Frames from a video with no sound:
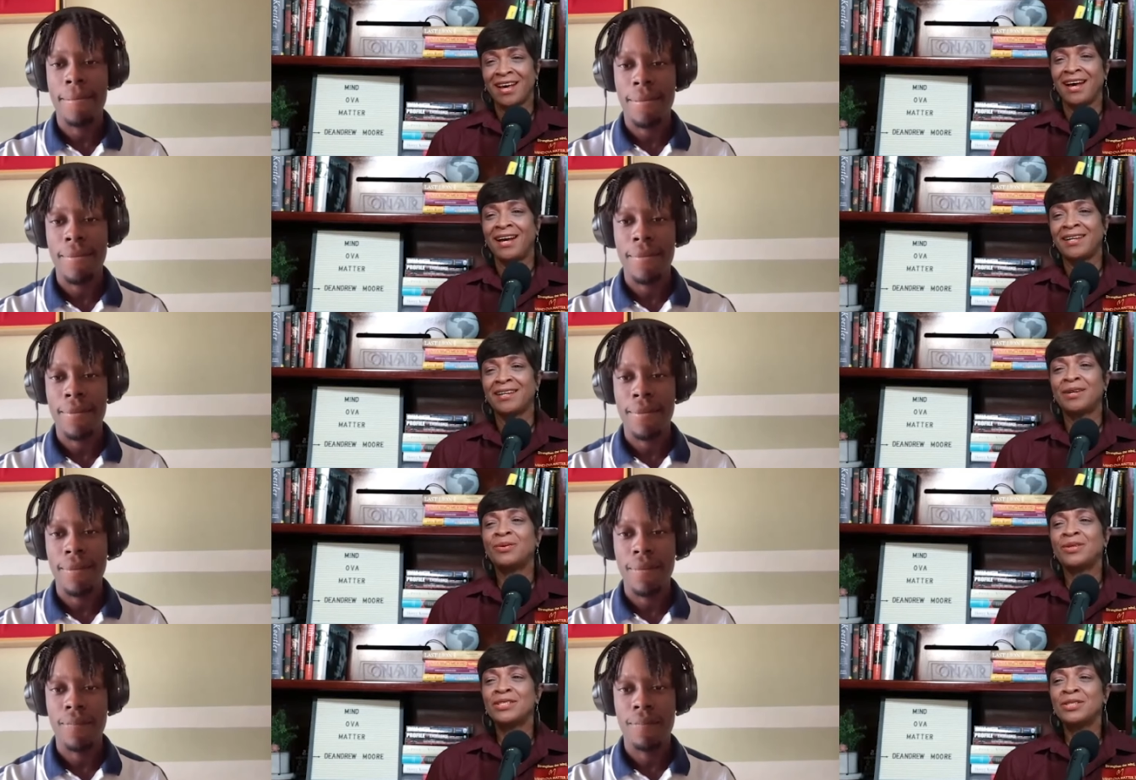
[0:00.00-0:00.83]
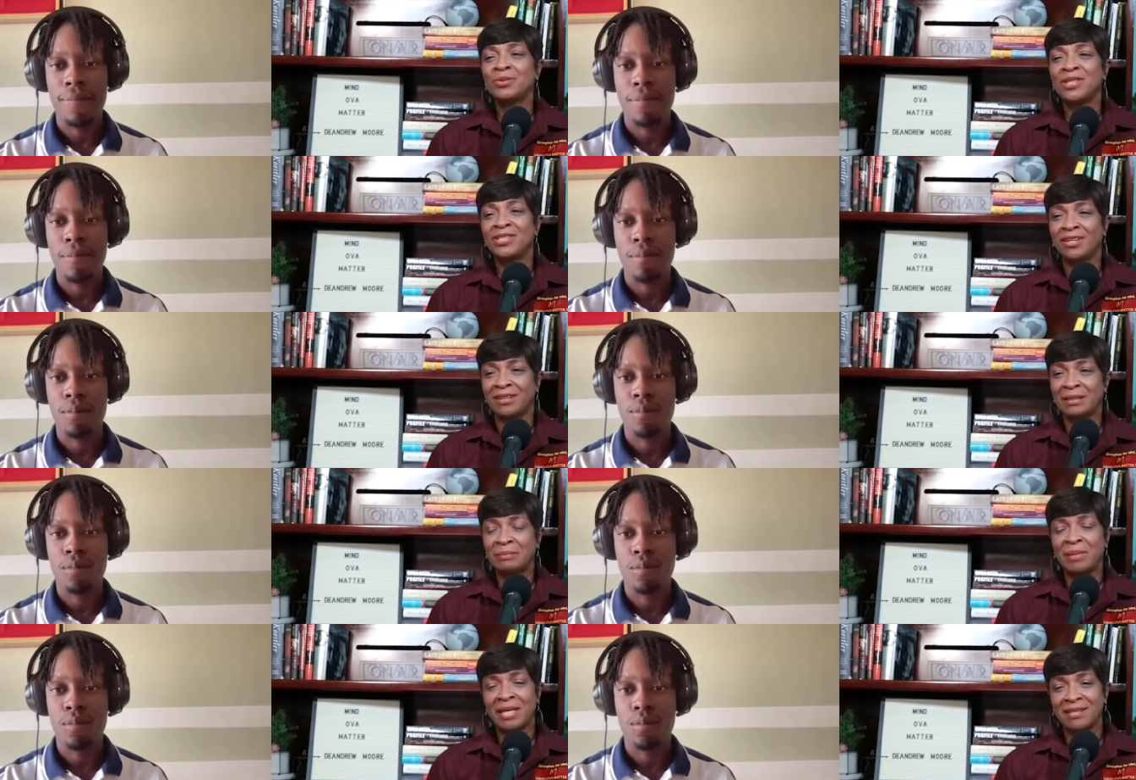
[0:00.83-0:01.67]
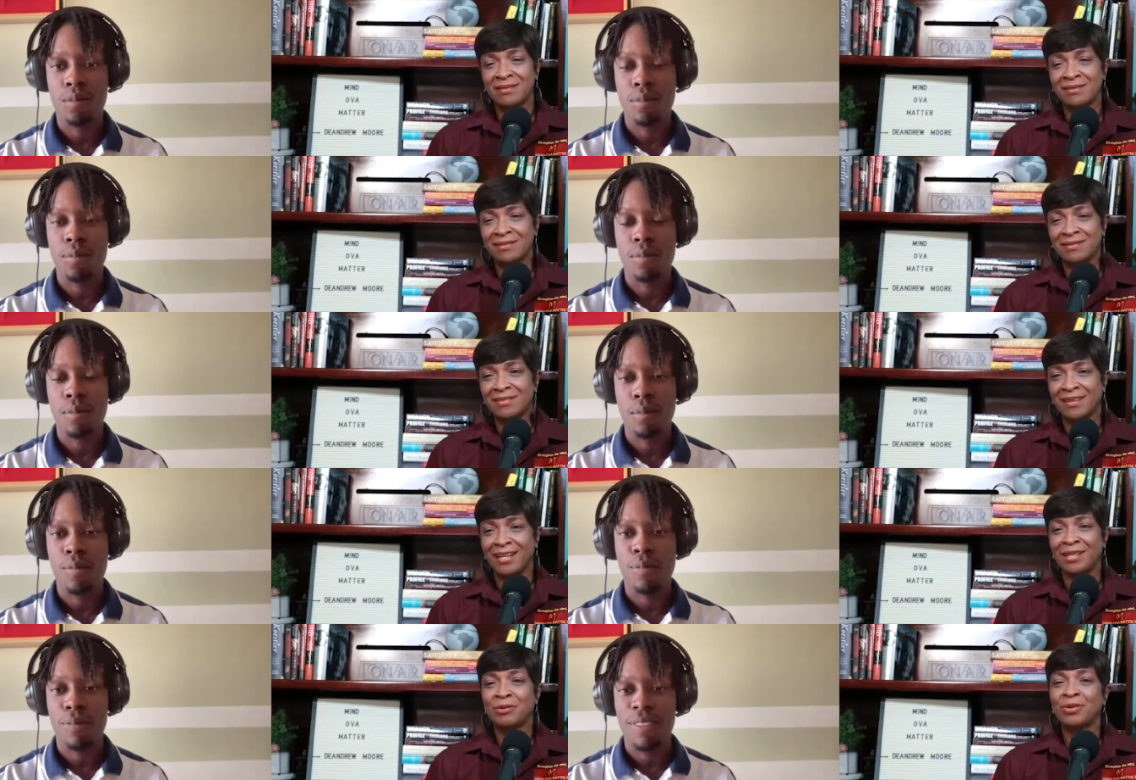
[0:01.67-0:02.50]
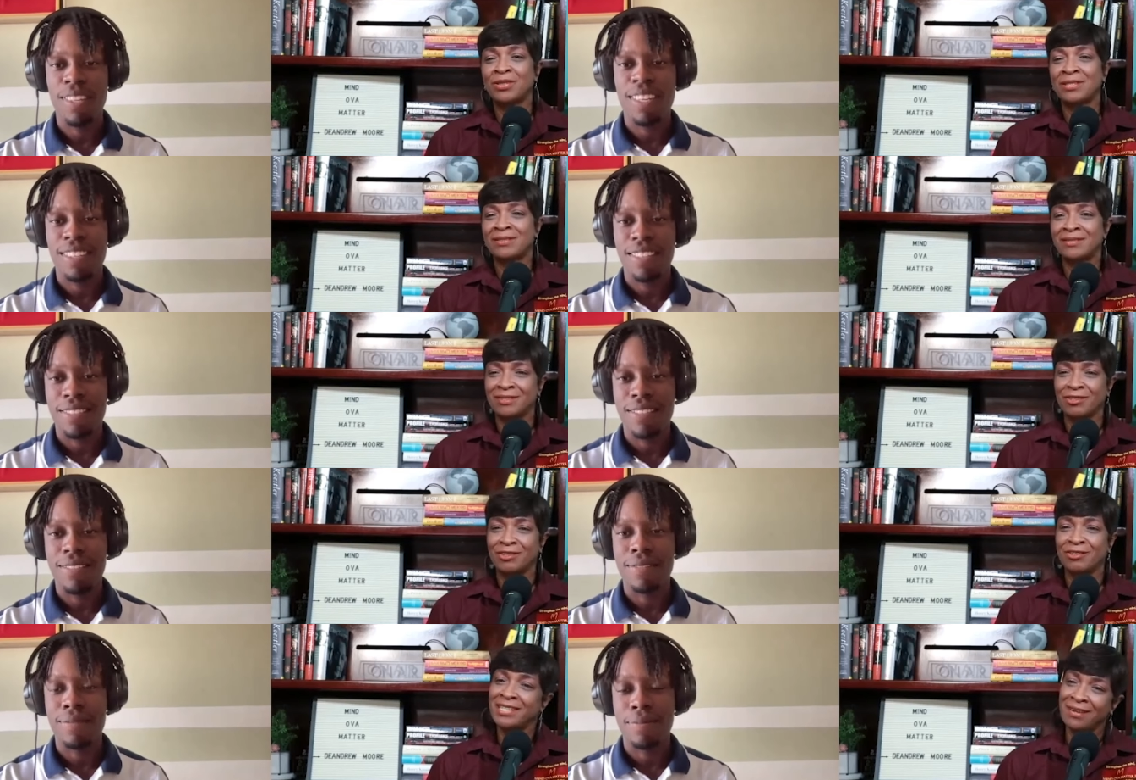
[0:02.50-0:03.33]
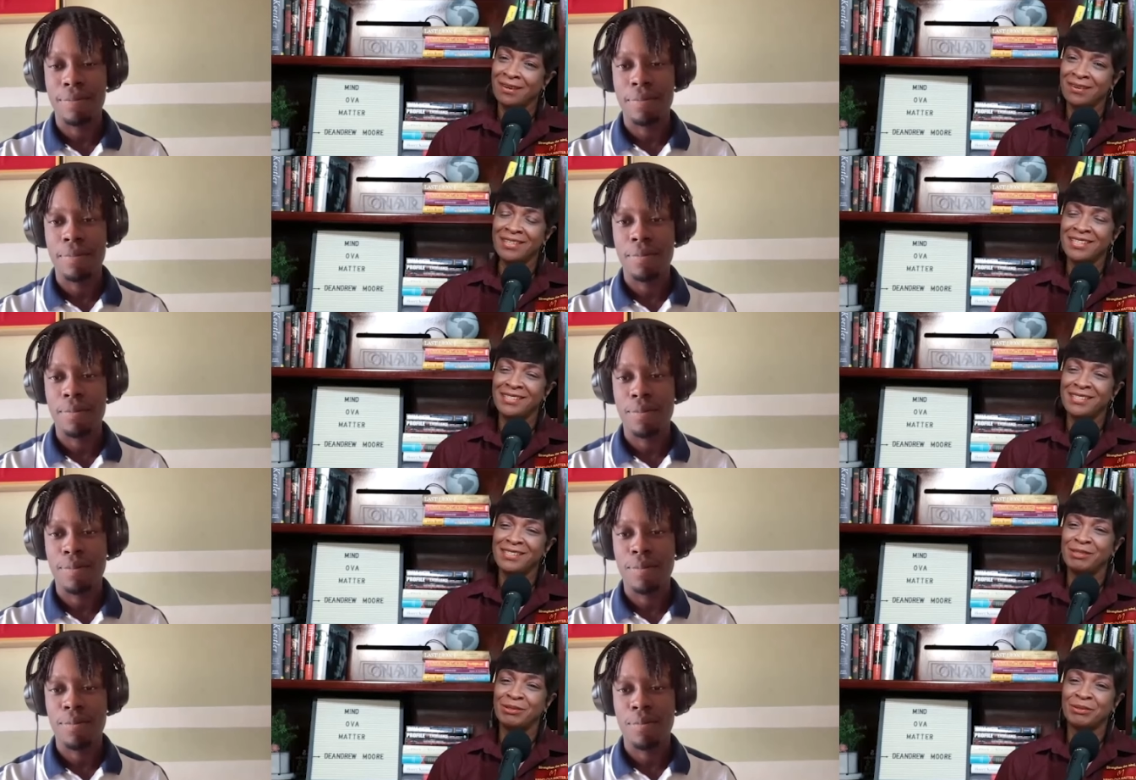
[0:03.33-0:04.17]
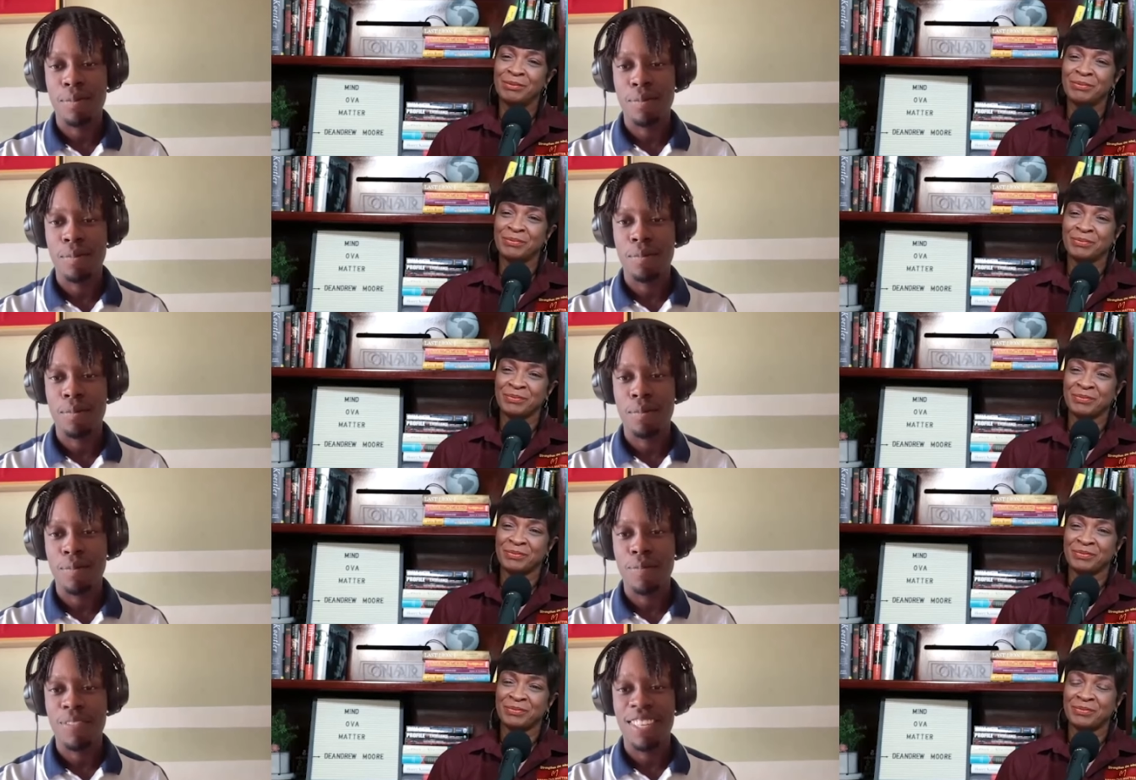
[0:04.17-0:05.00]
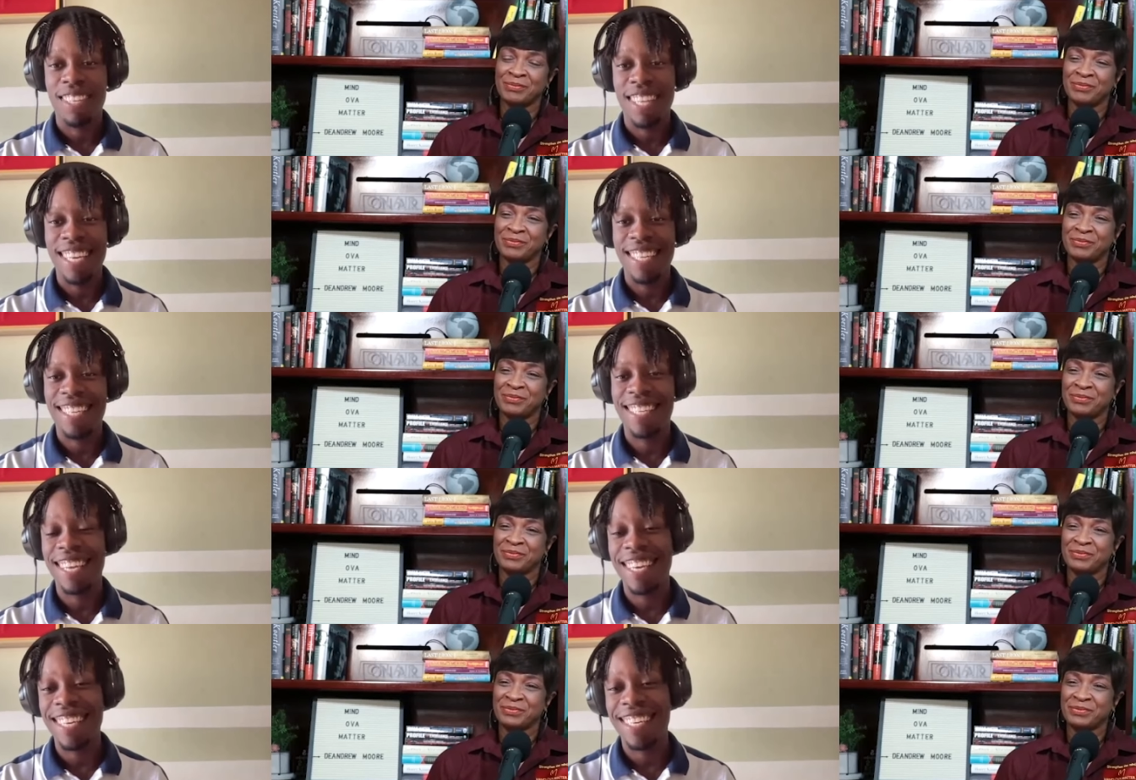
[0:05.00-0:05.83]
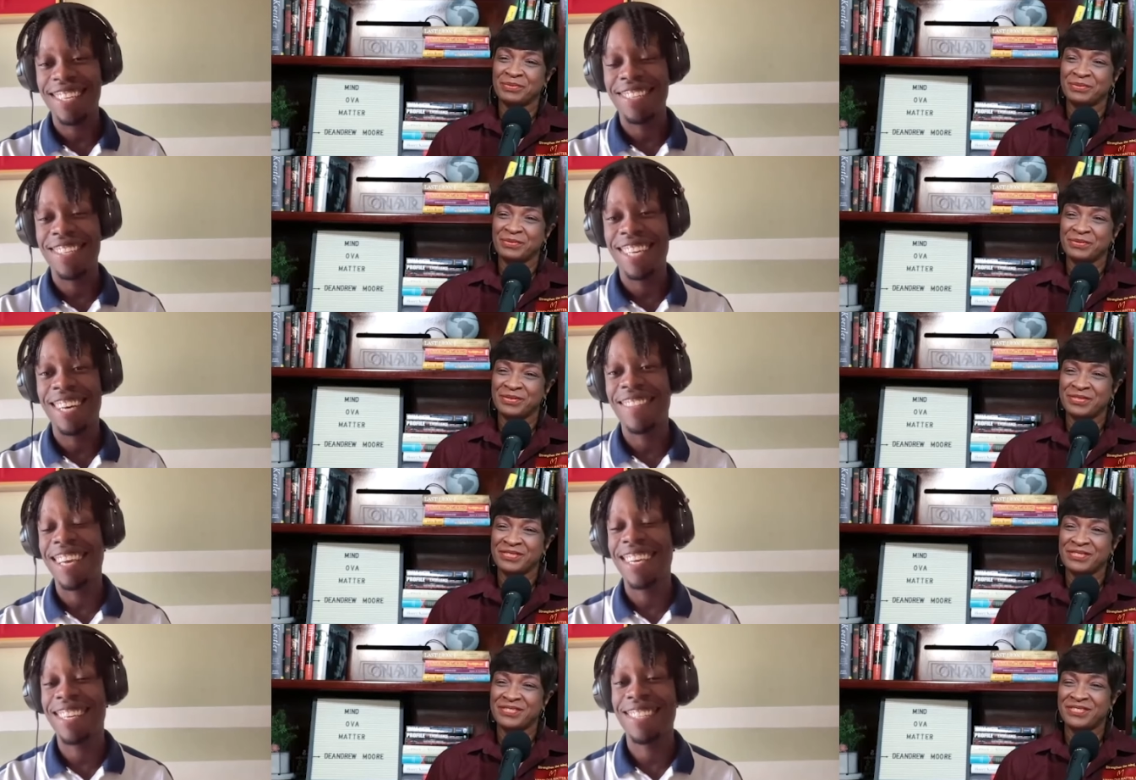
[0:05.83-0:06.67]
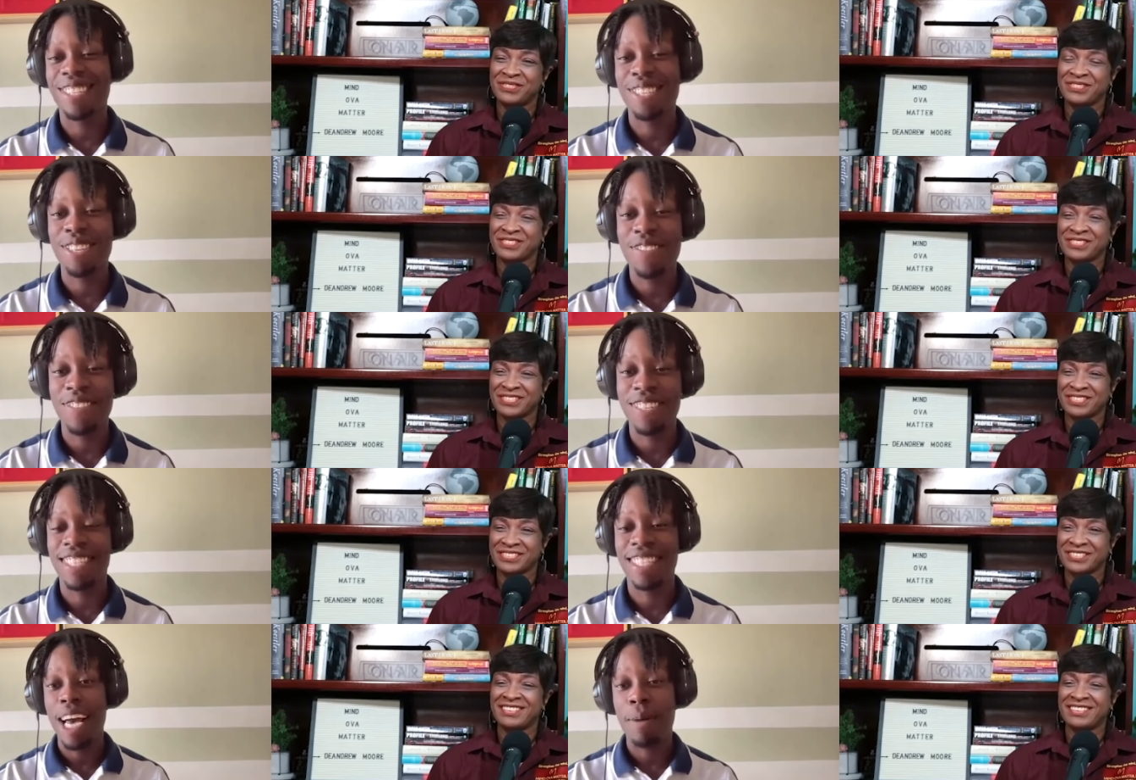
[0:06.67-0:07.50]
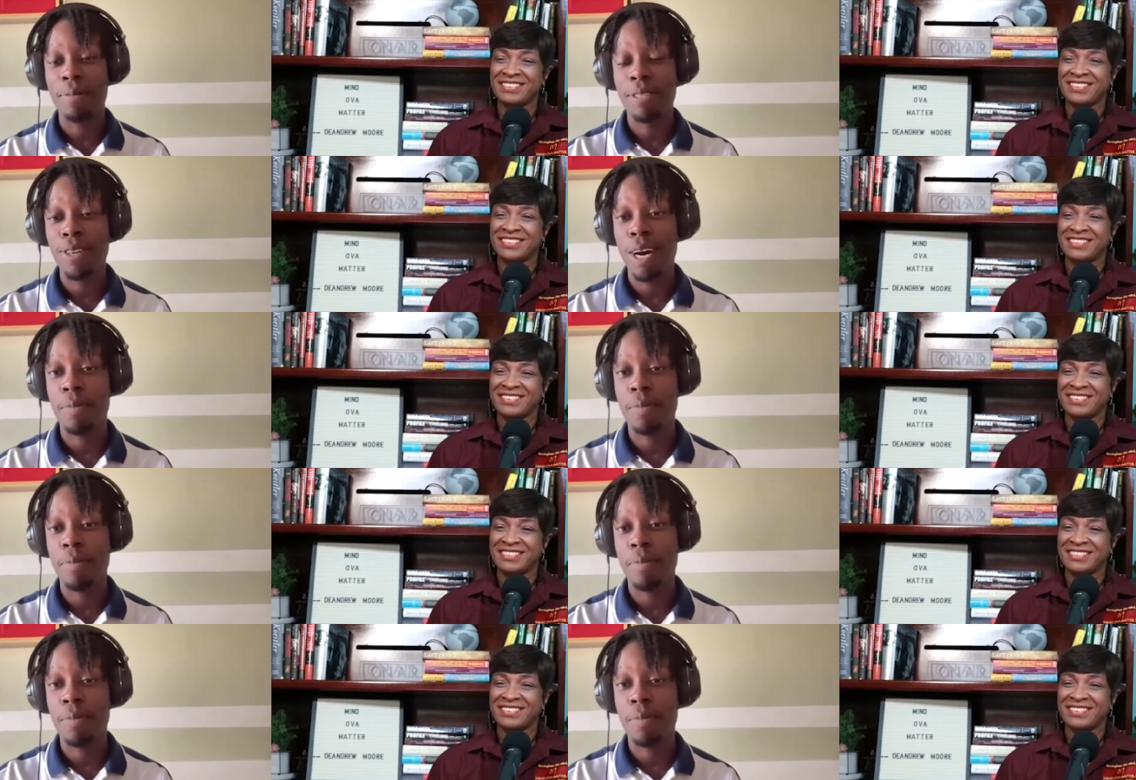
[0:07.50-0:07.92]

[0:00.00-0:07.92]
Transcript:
Speaker 1: And I want to wish you all the best. And it was great talking to you.
Speaker 2: Thank, thank you, uh, thank you so much. I'm so